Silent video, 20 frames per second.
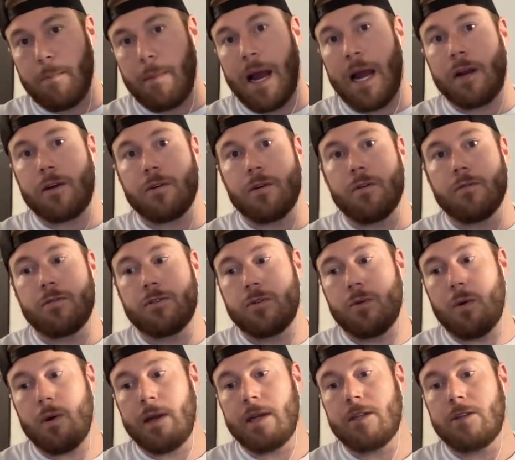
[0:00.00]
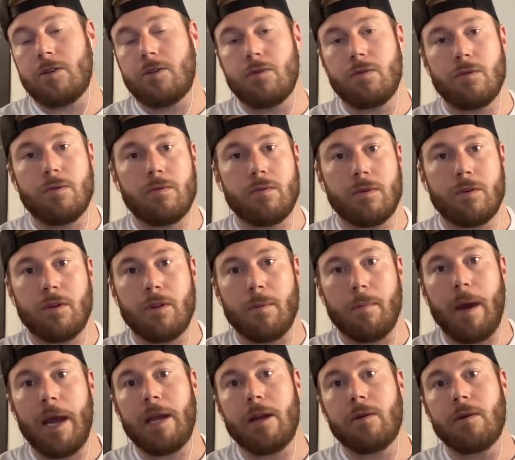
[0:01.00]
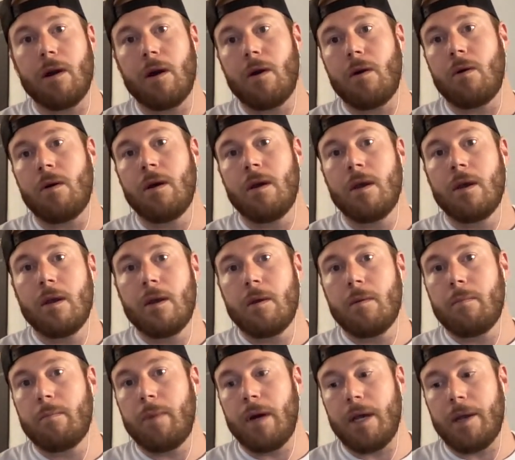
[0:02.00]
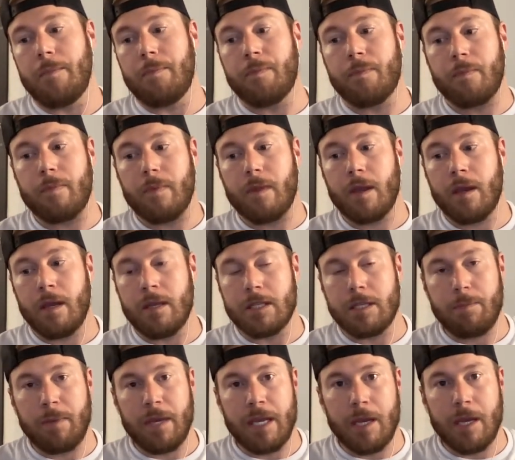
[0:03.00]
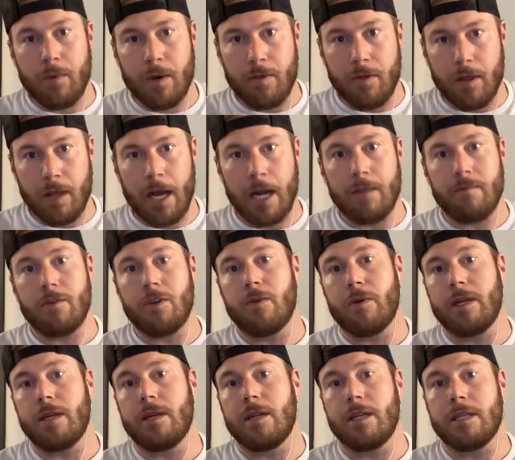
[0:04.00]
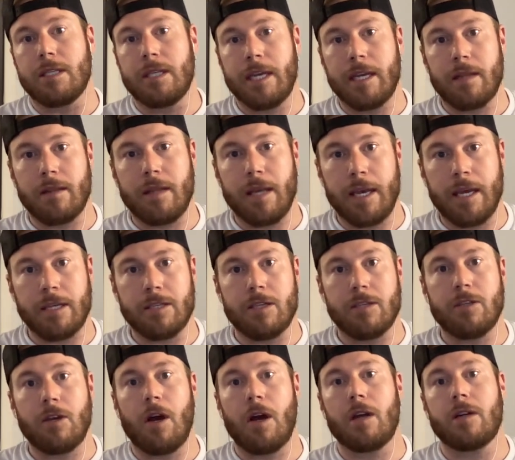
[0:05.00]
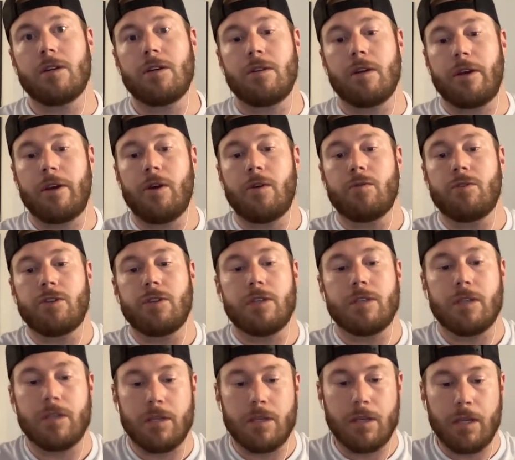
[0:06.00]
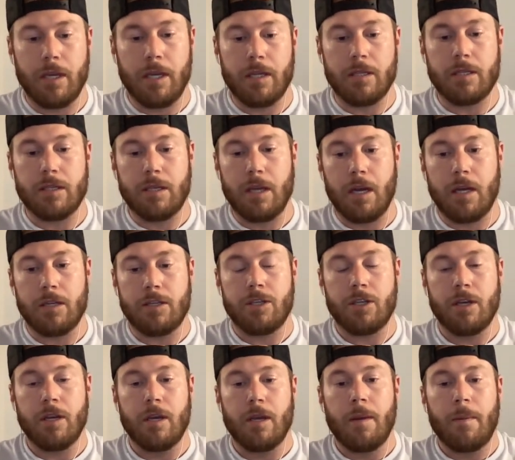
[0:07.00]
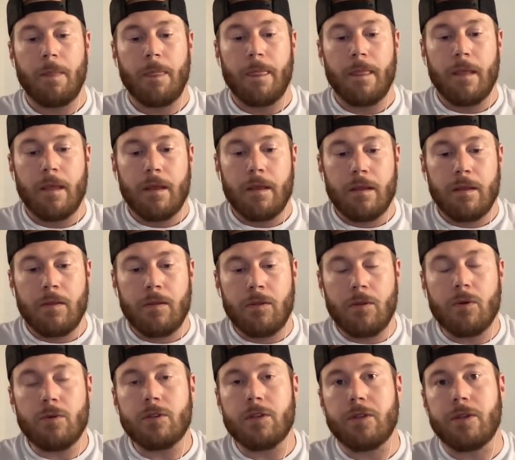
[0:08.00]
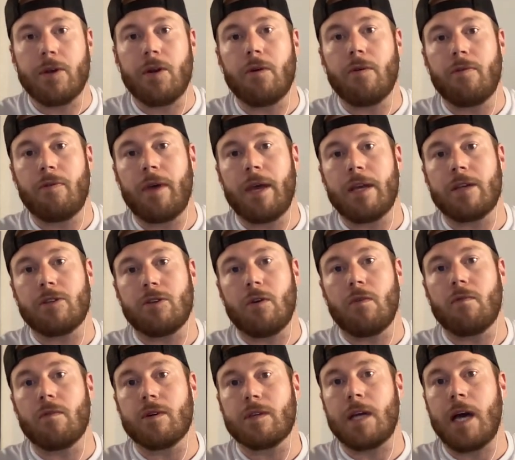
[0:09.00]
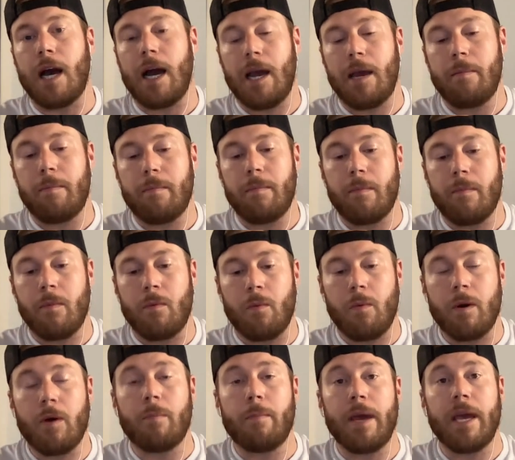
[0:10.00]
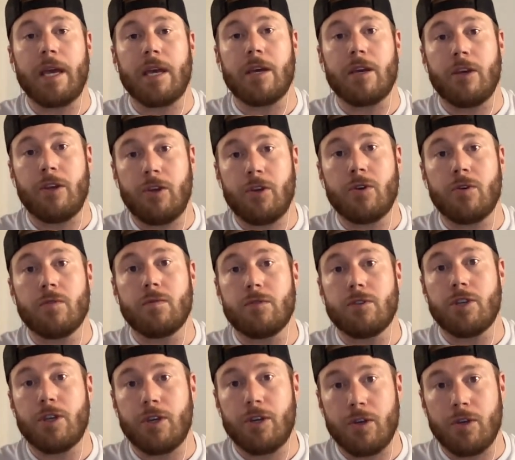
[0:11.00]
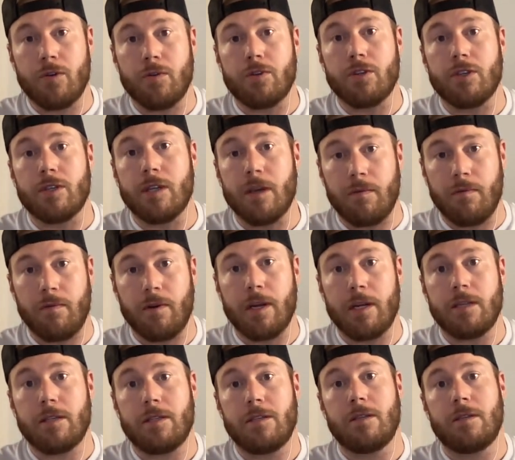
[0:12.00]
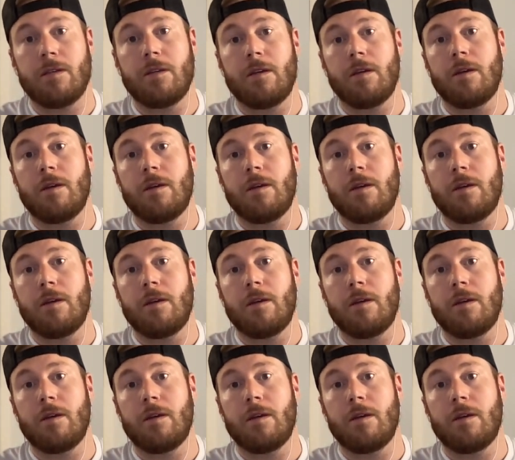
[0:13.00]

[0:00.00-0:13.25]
a macro story to the micro, but in speaking with a lot of you and seeing things and talking to the coaches and such, those little things over time will make a huge, huge difference.